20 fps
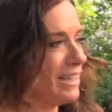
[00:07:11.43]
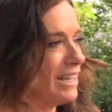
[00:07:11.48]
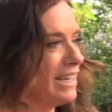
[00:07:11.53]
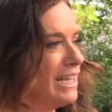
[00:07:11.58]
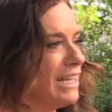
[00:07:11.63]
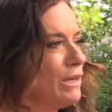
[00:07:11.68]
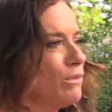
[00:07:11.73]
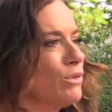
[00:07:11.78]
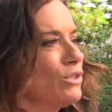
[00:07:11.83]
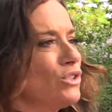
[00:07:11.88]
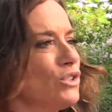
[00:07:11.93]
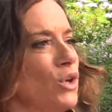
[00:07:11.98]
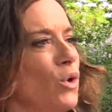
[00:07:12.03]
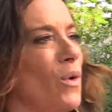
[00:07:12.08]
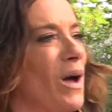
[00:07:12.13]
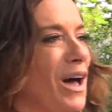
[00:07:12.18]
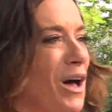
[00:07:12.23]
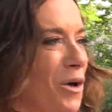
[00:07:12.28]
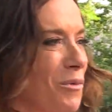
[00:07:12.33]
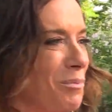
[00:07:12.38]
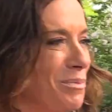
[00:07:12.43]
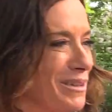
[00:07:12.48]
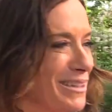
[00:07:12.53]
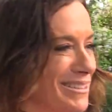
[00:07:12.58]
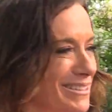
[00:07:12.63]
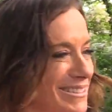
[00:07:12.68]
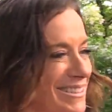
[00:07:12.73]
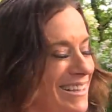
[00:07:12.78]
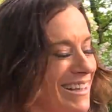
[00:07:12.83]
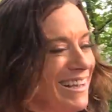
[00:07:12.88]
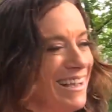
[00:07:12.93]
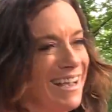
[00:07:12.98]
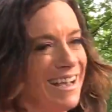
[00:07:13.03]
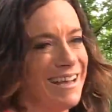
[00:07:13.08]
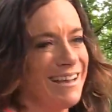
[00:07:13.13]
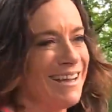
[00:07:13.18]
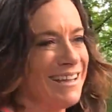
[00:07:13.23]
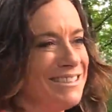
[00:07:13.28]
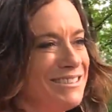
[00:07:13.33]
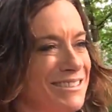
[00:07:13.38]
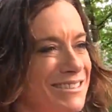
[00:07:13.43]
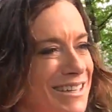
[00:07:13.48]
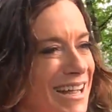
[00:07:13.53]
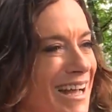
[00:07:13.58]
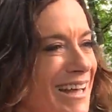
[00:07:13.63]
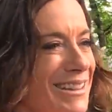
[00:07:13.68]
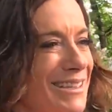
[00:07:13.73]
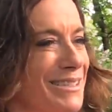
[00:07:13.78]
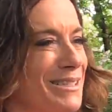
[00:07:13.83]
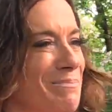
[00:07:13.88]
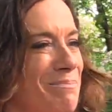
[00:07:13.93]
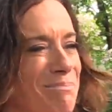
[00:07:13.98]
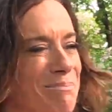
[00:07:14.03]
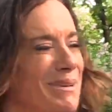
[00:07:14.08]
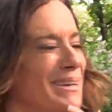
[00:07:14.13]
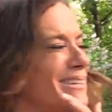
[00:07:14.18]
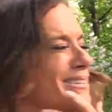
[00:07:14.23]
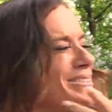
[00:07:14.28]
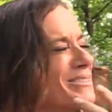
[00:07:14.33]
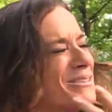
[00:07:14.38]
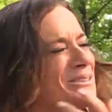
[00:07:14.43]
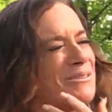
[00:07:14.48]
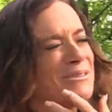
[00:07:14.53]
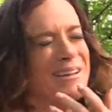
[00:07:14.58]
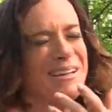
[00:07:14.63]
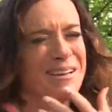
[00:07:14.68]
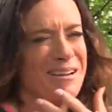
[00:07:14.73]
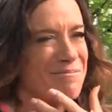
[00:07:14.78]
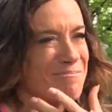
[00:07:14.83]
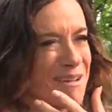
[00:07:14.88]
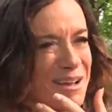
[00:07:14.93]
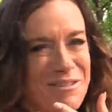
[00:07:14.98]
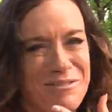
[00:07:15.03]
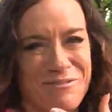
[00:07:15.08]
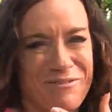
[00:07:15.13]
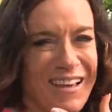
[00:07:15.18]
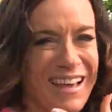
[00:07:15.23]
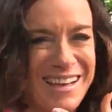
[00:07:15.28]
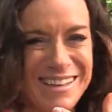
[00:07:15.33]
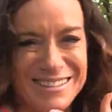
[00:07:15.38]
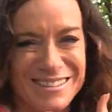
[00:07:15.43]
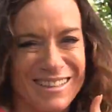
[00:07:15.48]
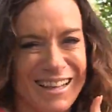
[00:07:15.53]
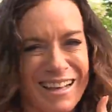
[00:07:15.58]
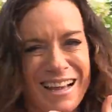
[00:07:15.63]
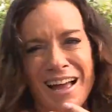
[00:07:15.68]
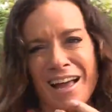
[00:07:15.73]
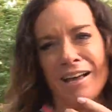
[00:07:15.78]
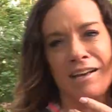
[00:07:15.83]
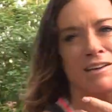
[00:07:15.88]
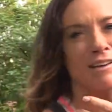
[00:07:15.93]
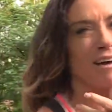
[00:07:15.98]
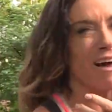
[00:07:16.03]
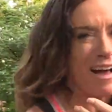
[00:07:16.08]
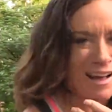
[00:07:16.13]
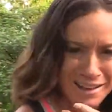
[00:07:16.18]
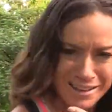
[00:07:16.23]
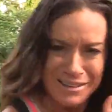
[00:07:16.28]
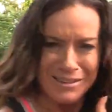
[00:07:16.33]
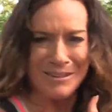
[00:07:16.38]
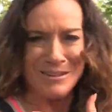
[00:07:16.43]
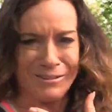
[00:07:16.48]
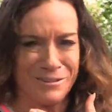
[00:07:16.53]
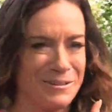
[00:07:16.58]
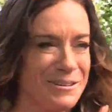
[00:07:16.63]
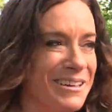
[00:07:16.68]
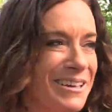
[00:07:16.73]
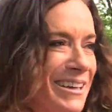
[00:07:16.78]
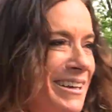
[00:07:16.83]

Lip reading: He was so helpless. And I just had this biggest grin on my face, like, I got you.